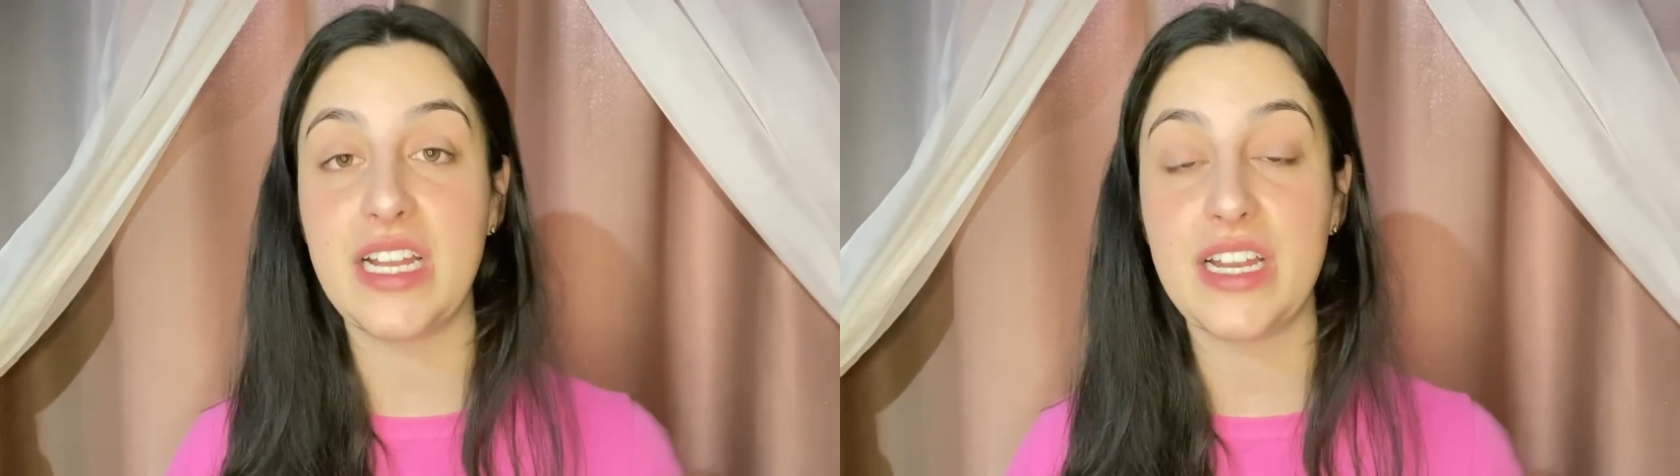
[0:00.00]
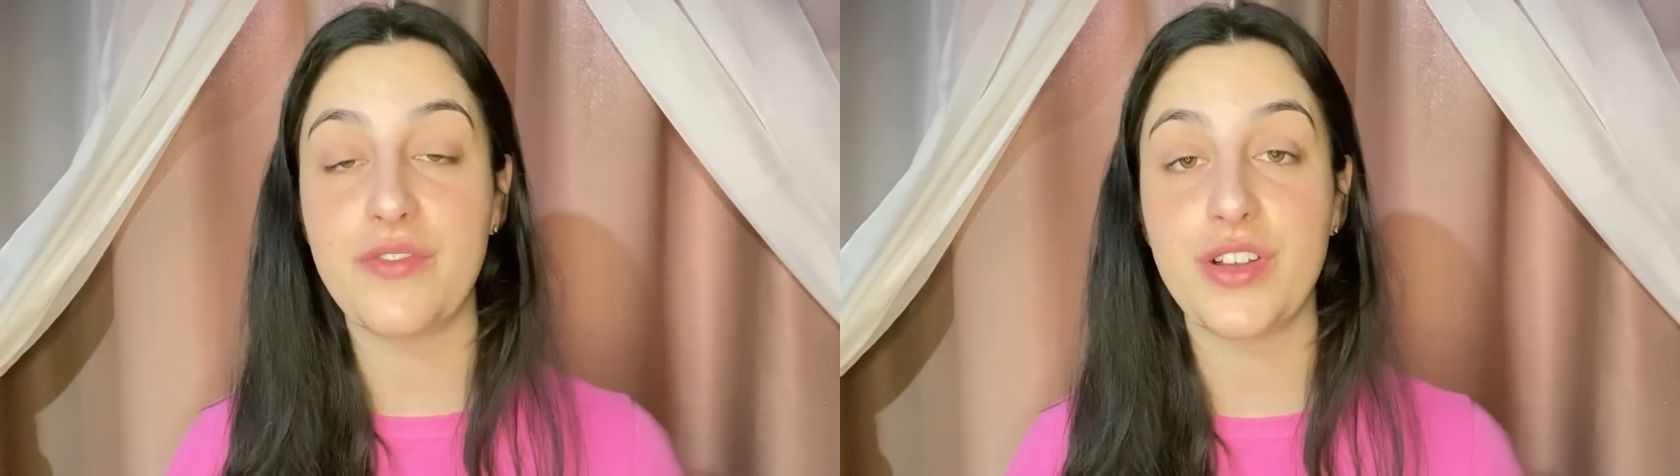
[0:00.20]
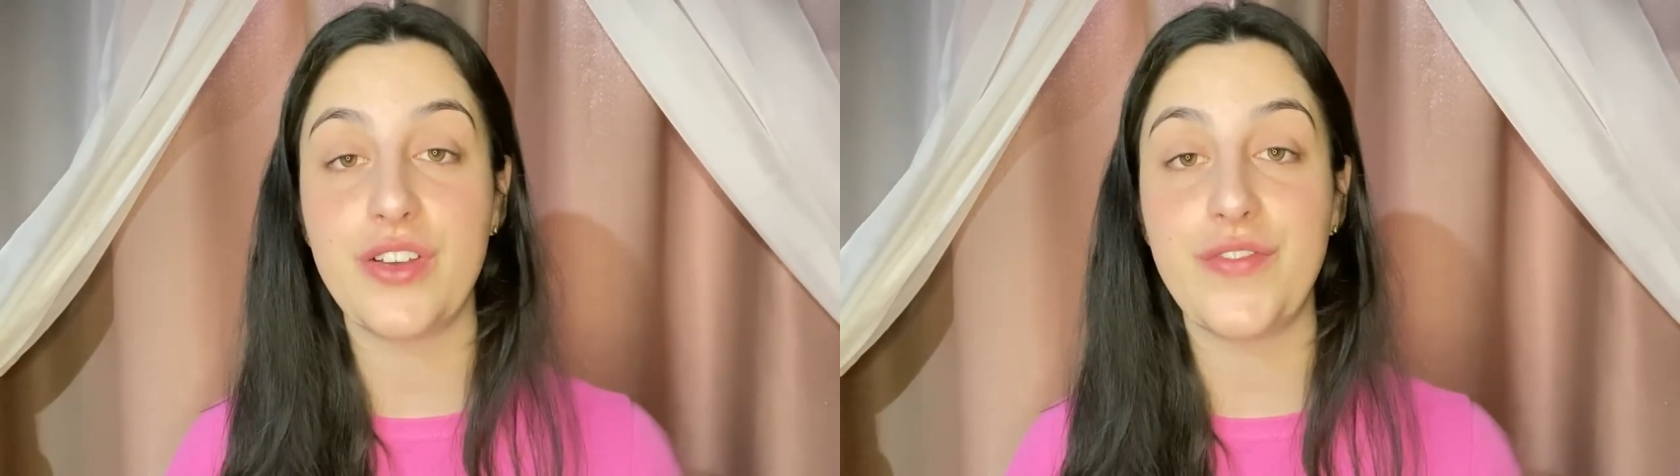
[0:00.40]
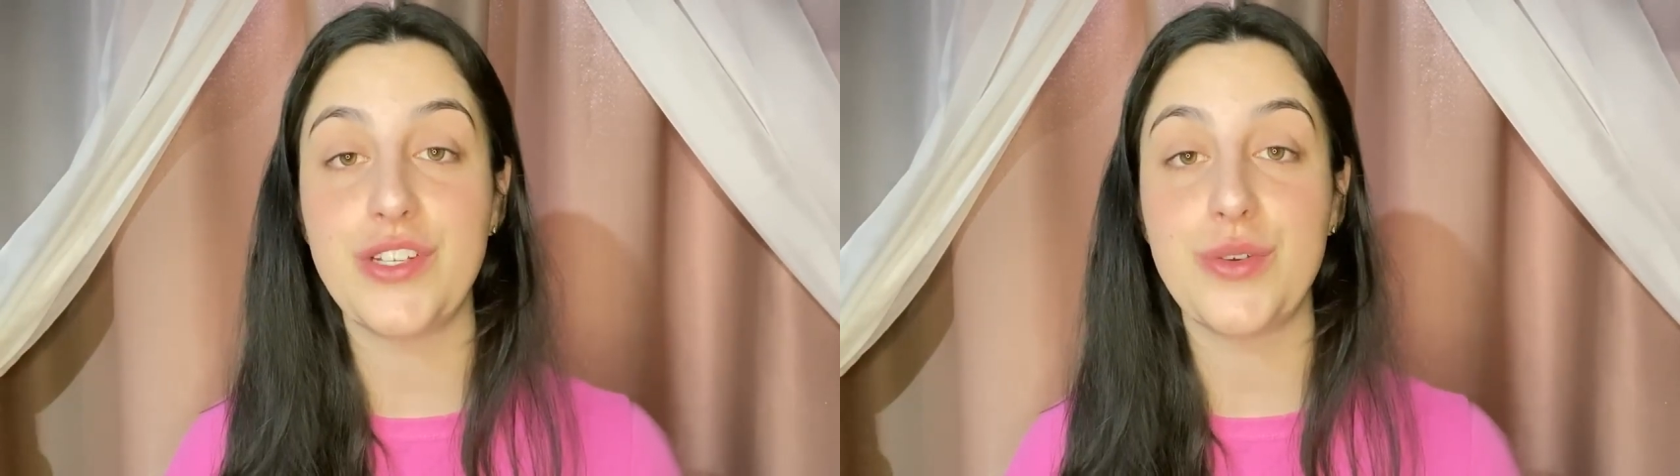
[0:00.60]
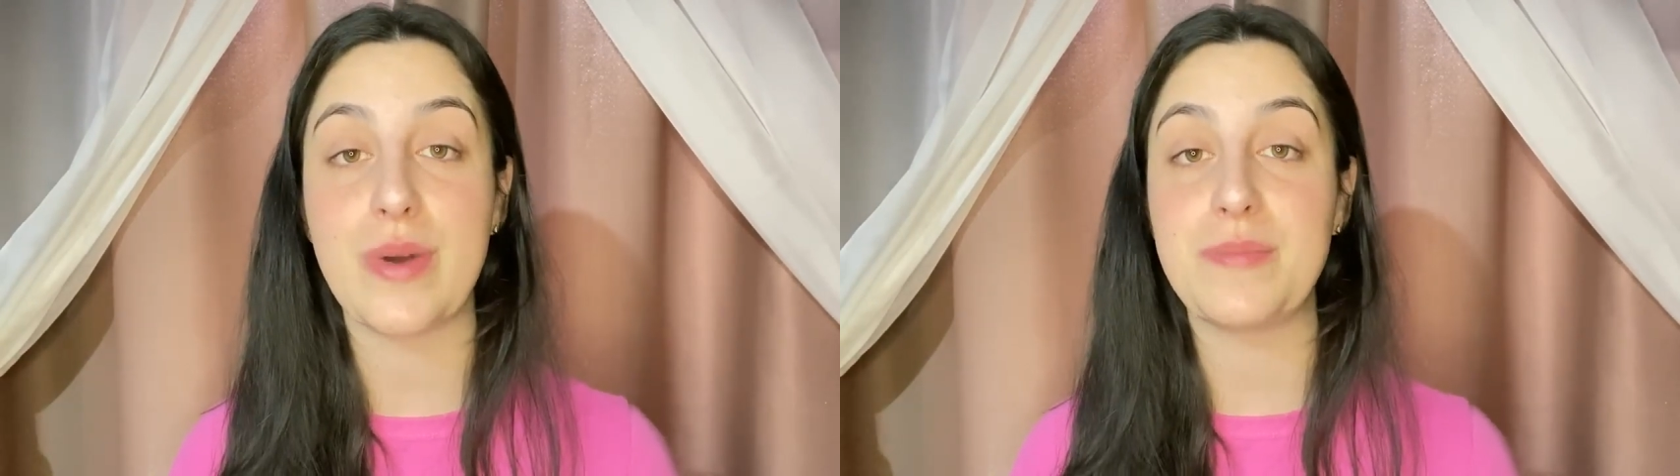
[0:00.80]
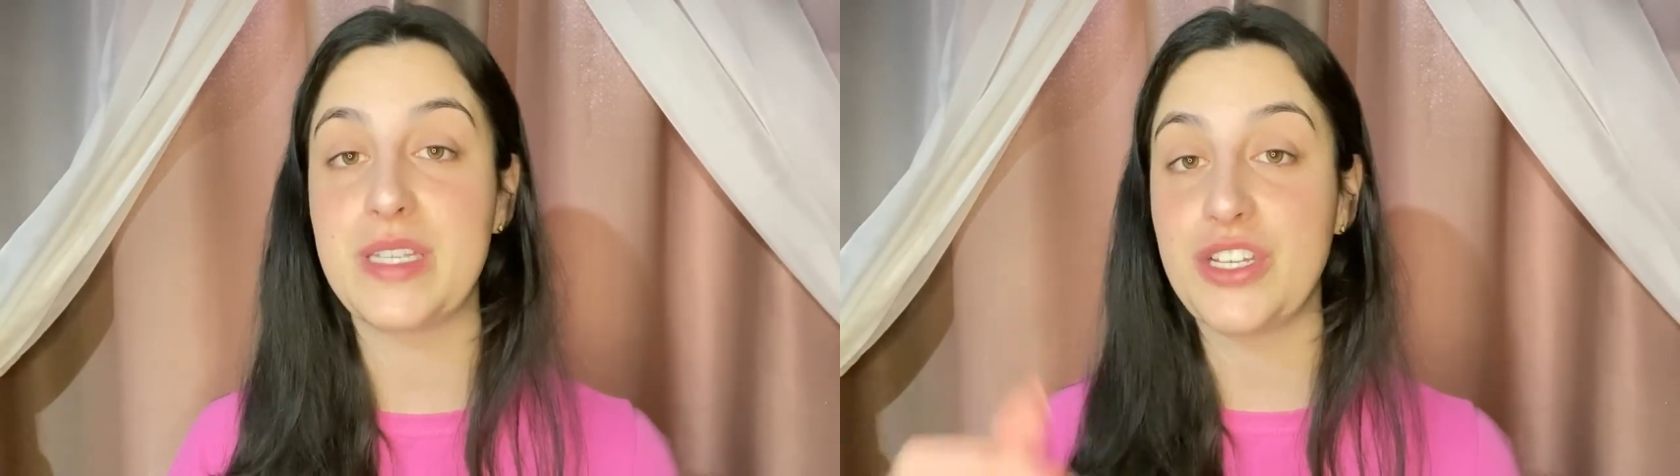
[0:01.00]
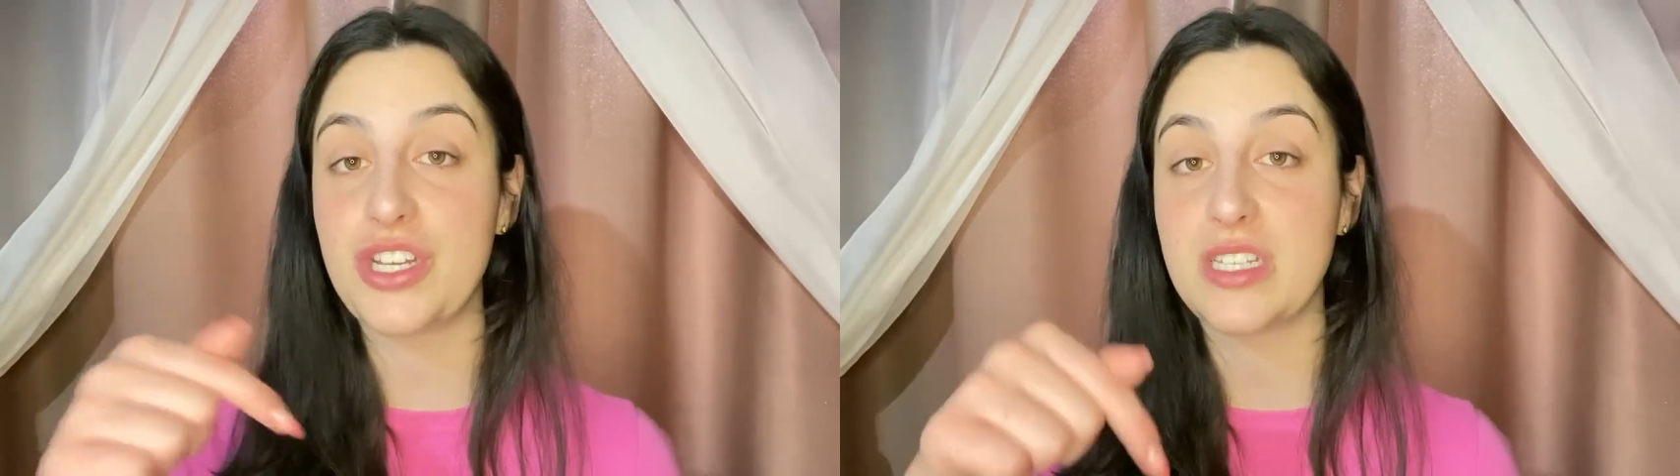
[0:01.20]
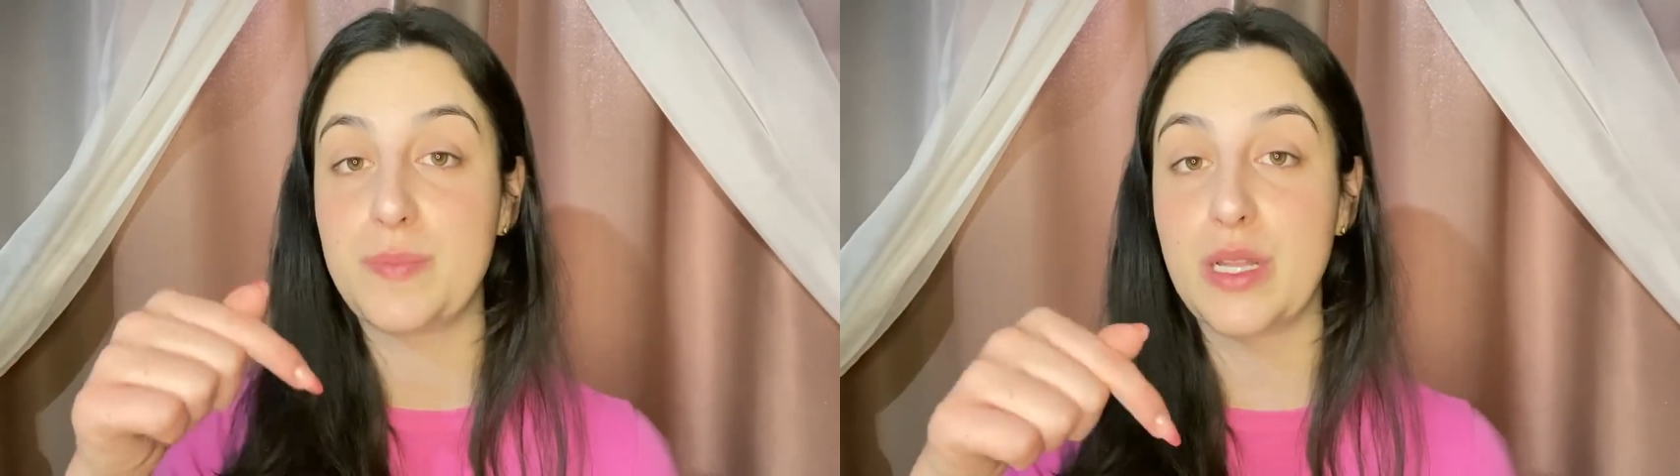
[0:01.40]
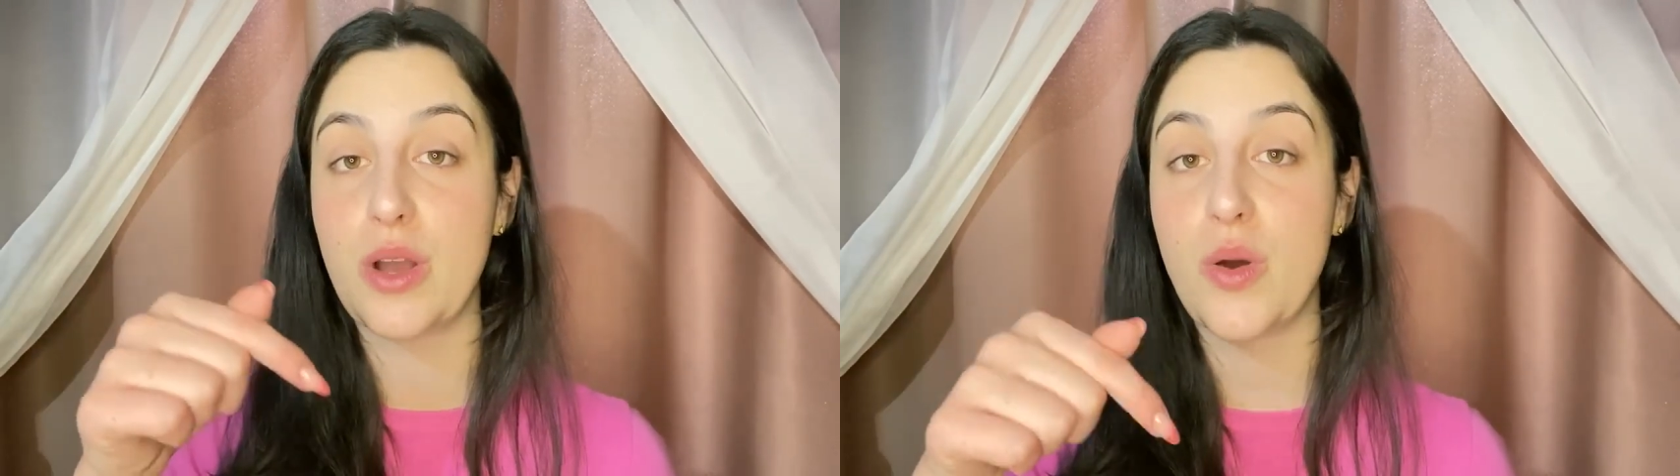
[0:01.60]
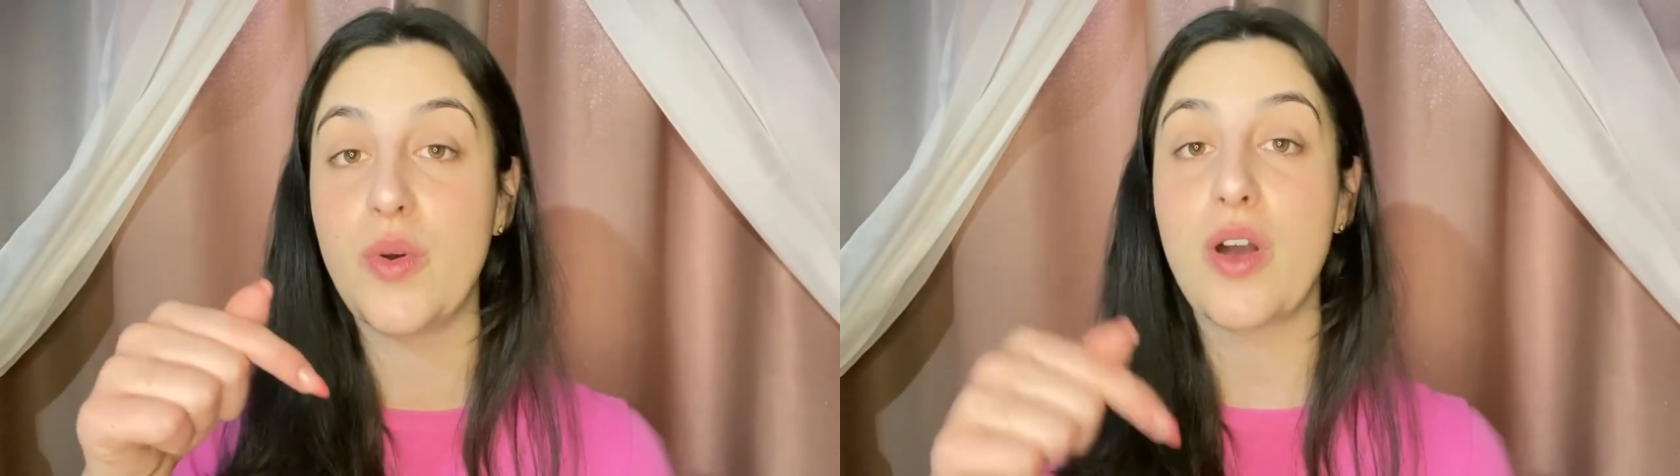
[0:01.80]
the link for the official website just
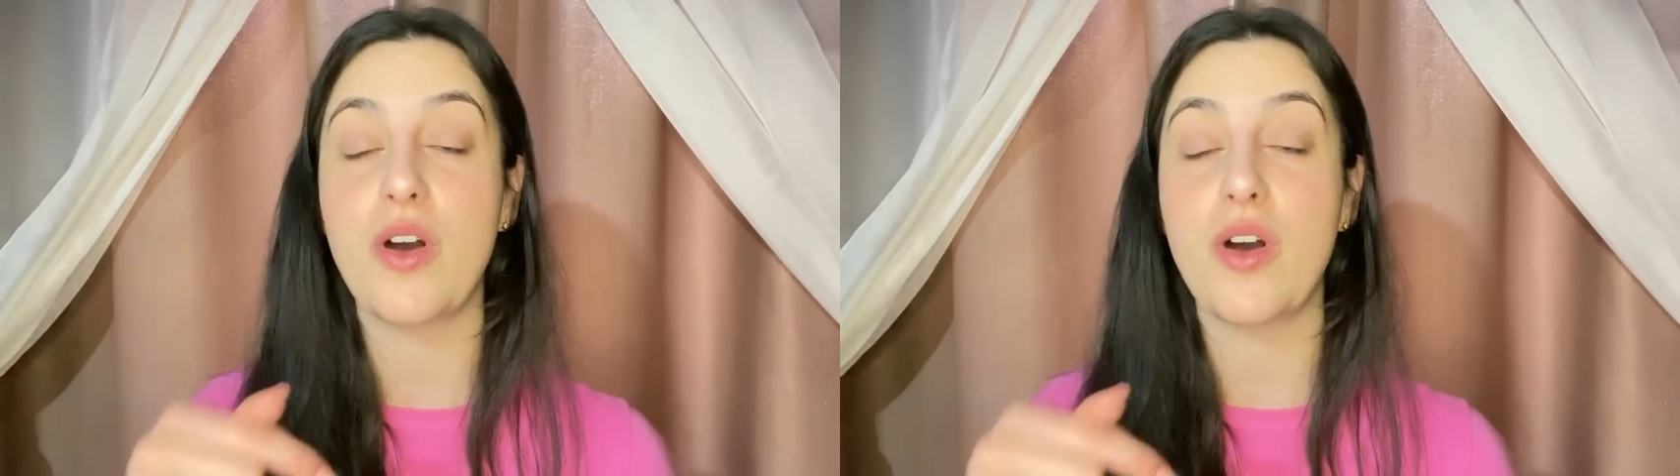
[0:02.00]
below